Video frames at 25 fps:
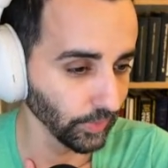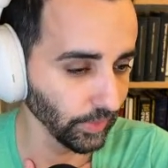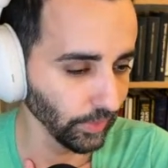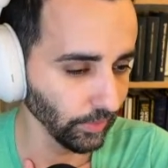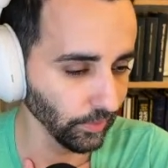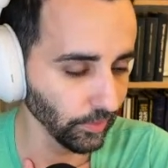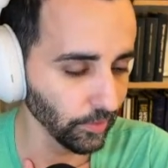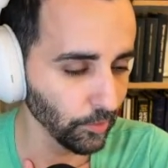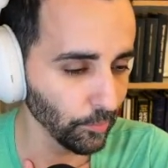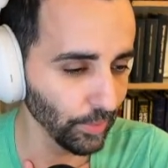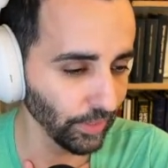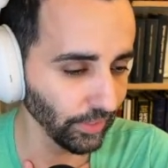A
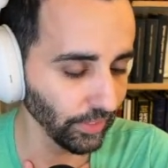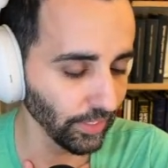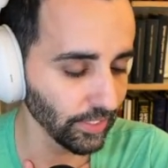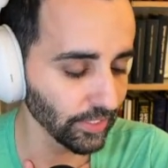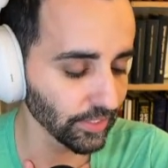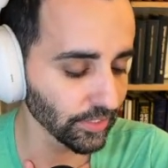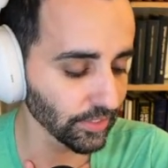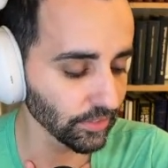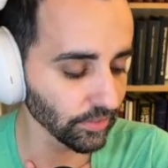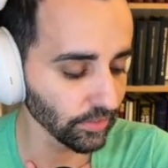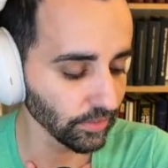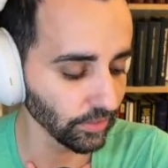little bit
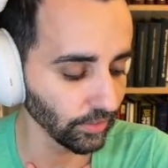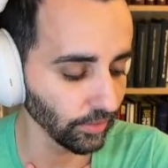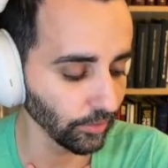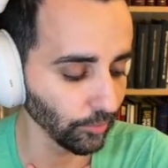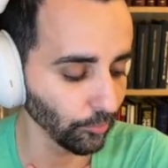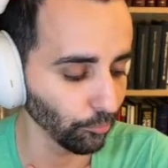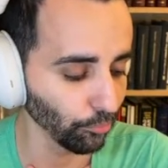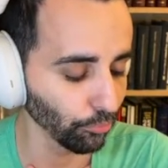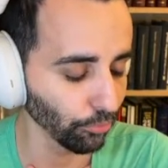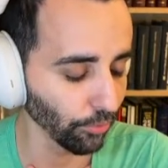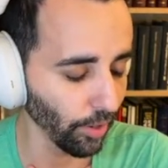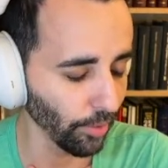less,
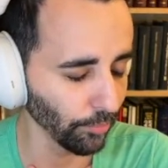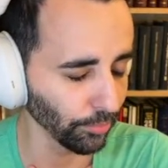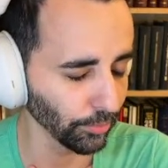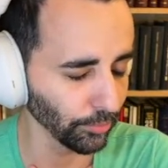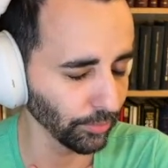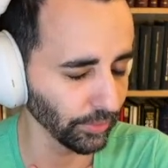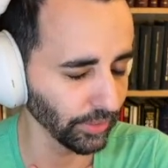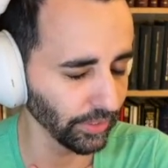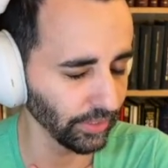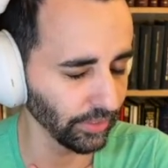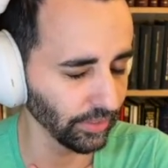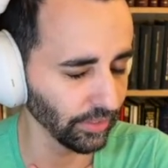
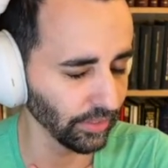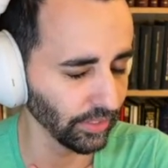probably.